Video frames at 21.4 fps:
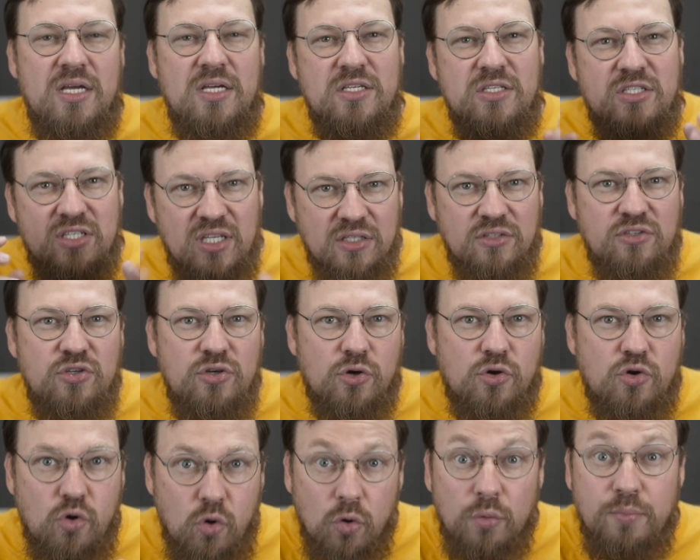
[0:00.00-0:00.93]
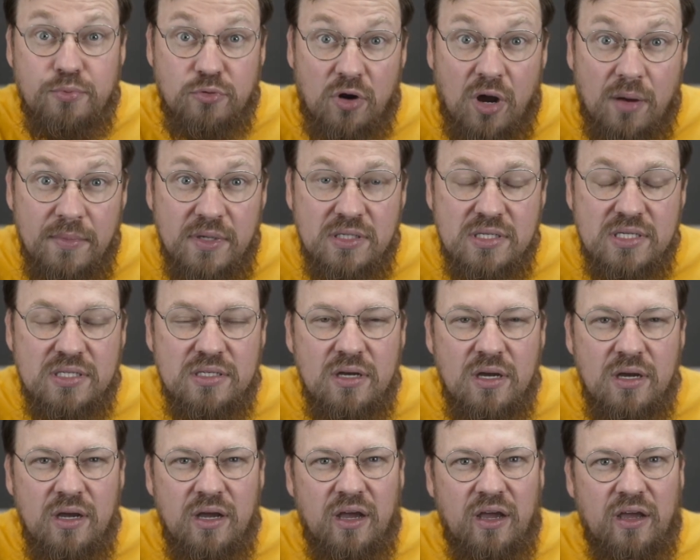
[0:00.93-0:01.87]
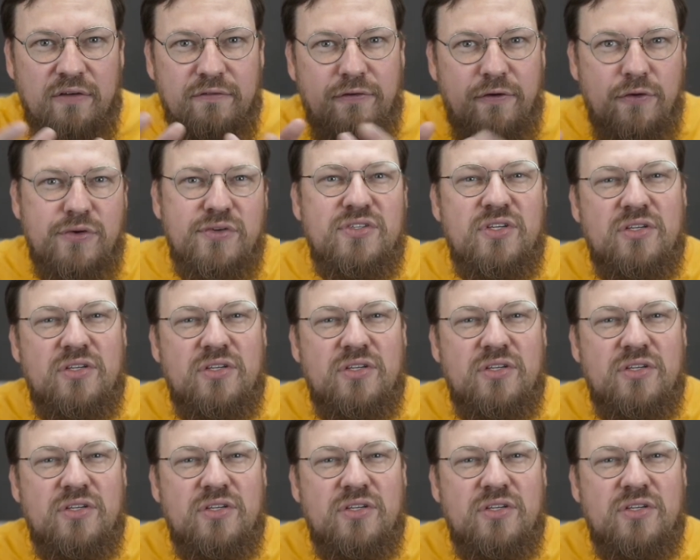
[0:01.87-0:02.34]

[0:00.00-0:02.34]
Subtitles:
Stick to your core promise and focus